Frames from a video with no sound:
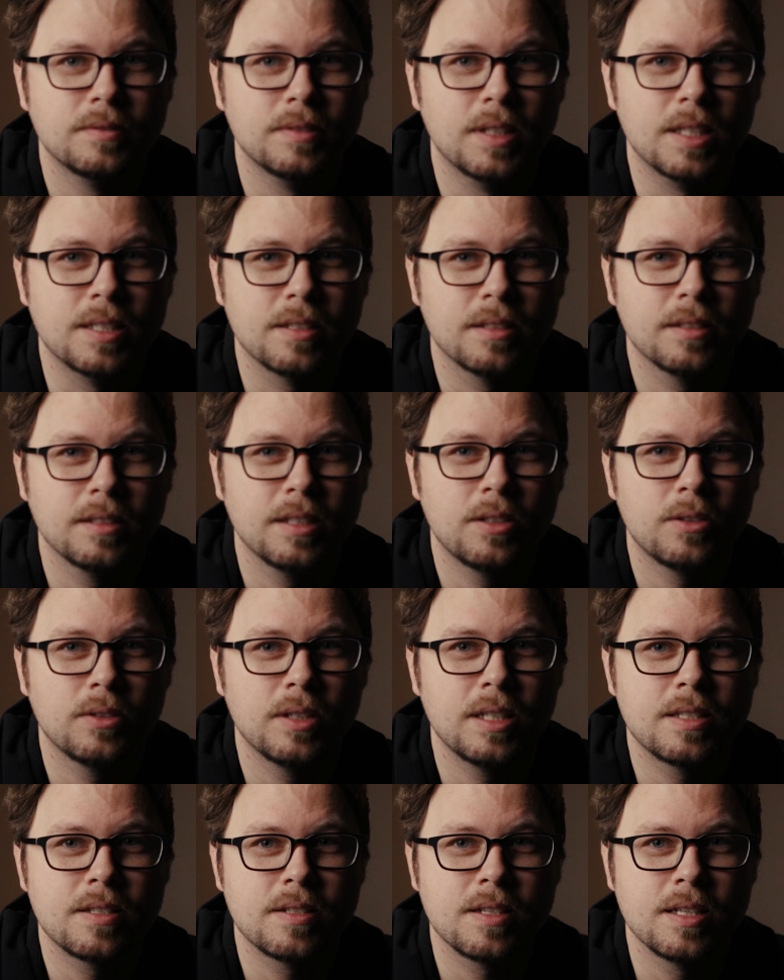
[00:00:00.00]
It's a little,
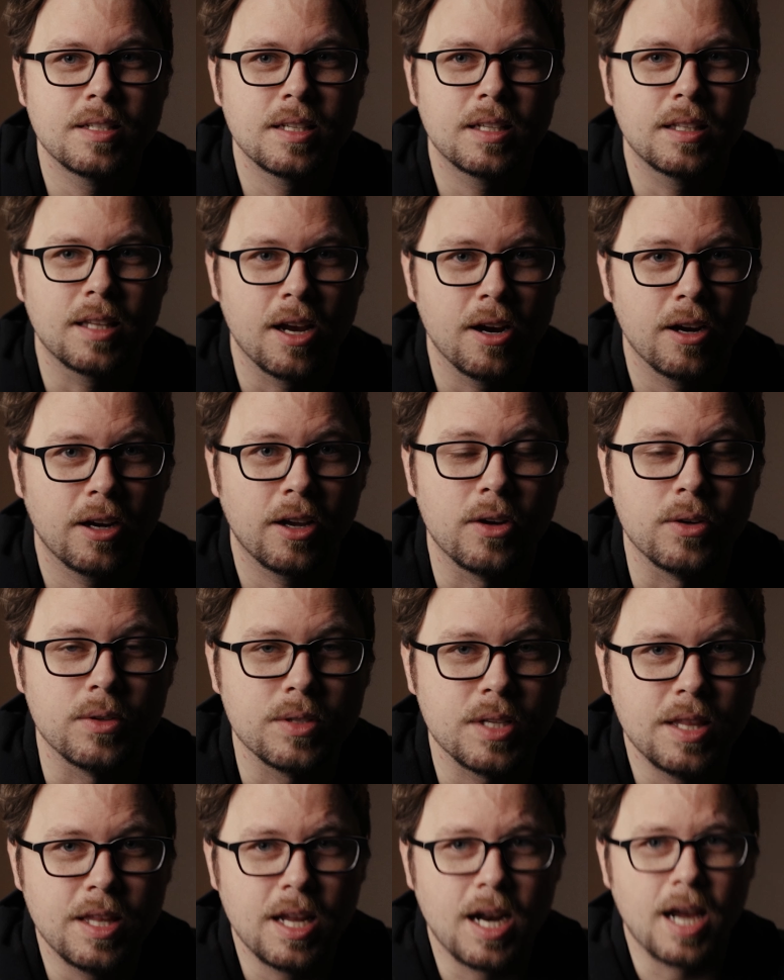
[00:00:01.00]
there it
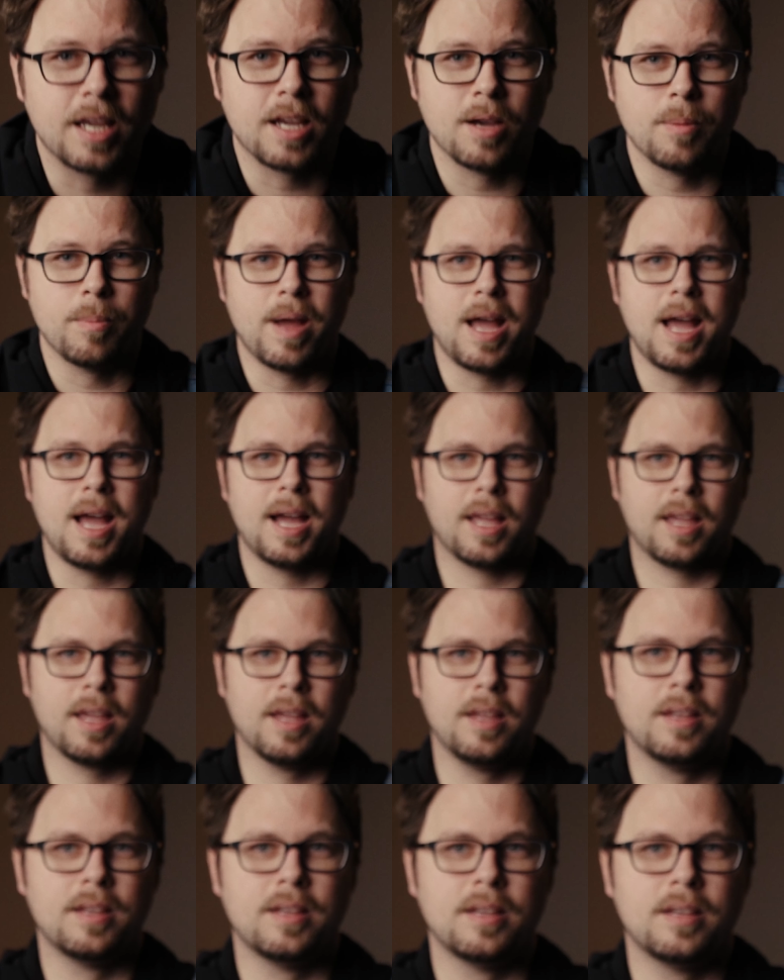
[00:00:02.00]
goes. And then I come back
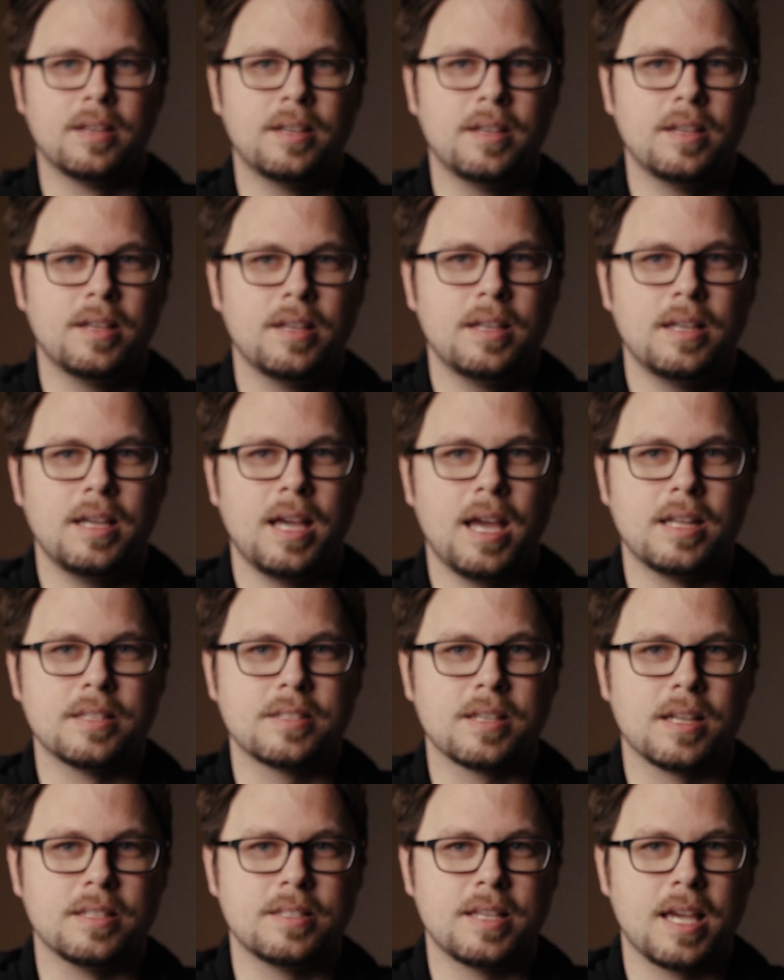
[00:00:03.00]
and
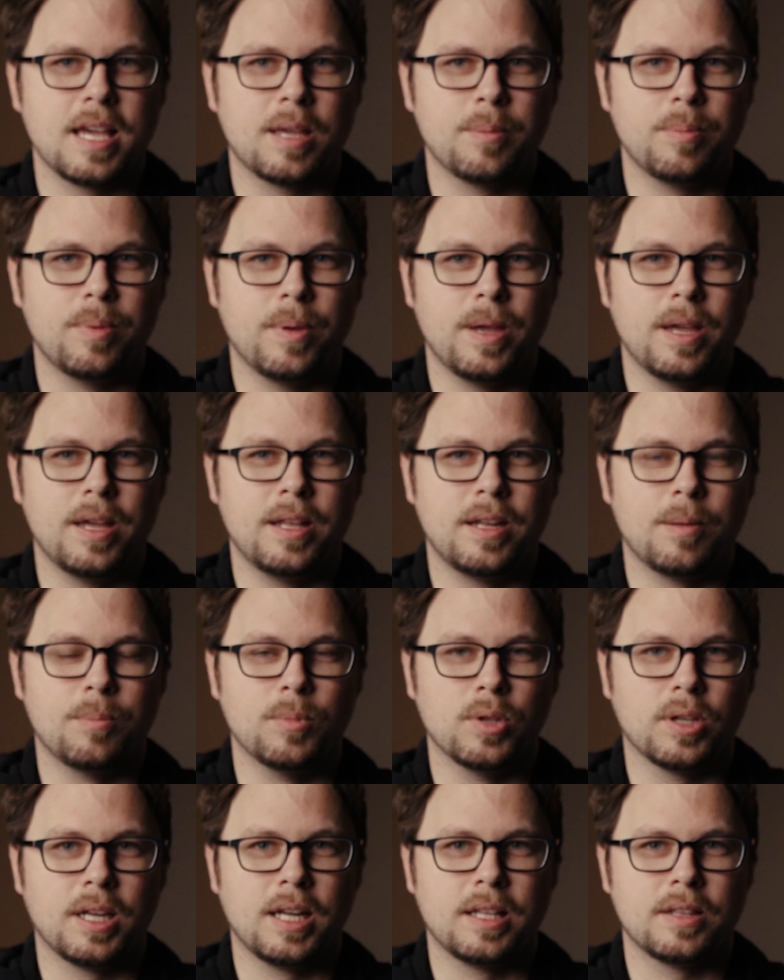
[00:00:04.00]
it's gonna take a bit. I'm
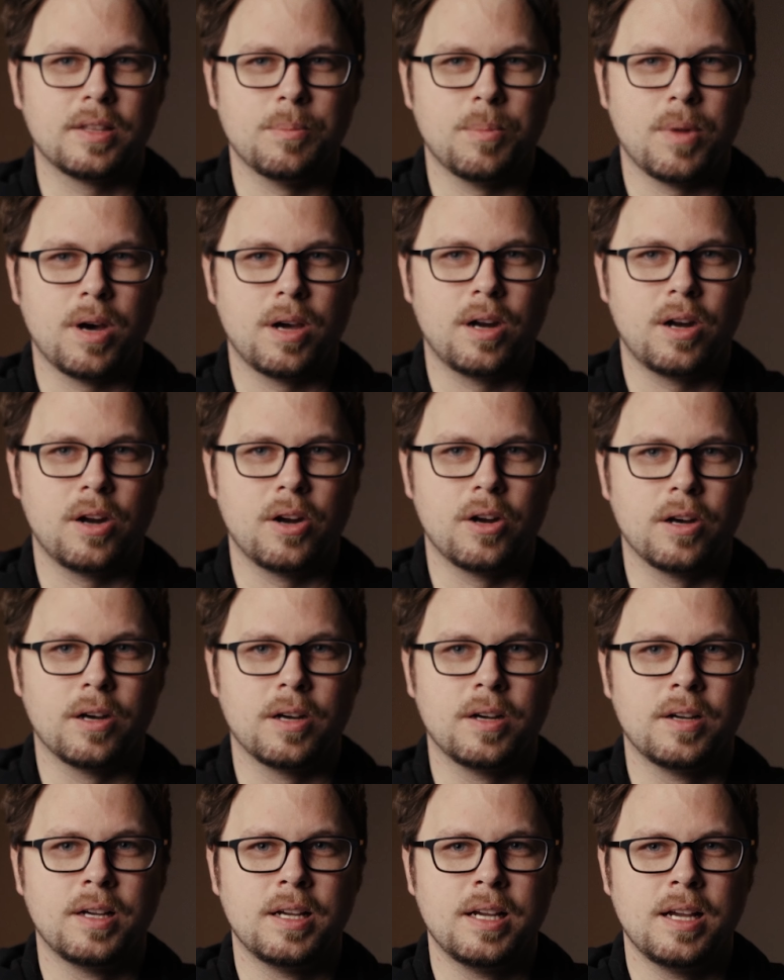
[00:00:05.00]
looking at the
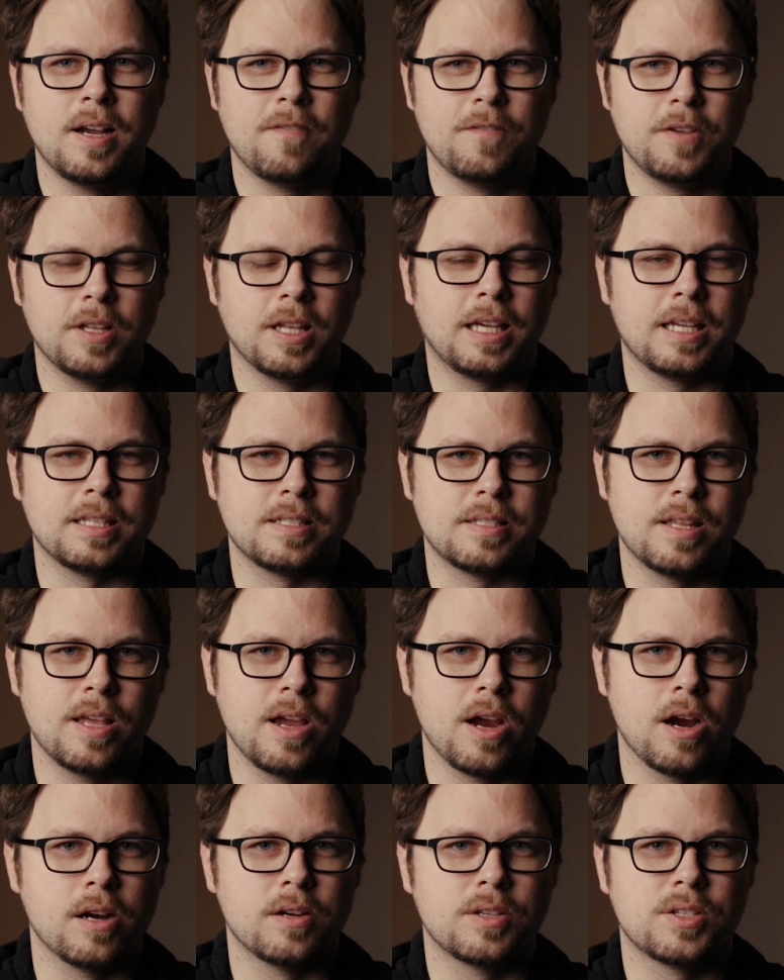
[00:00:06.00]
monitor, feel like it's
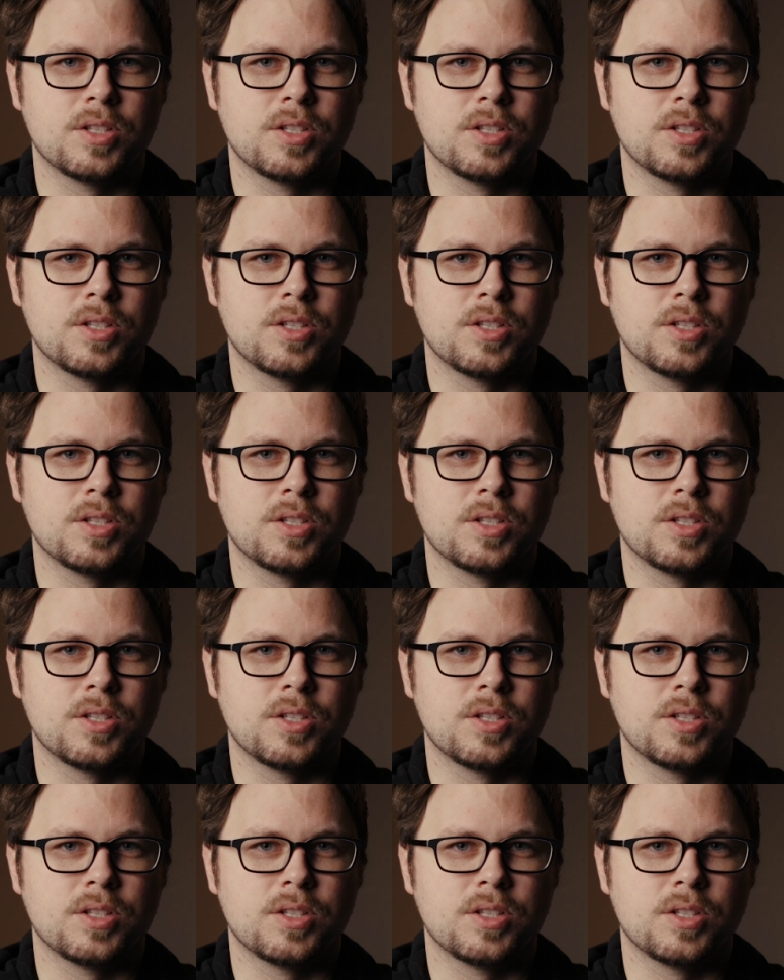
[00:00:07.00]
there.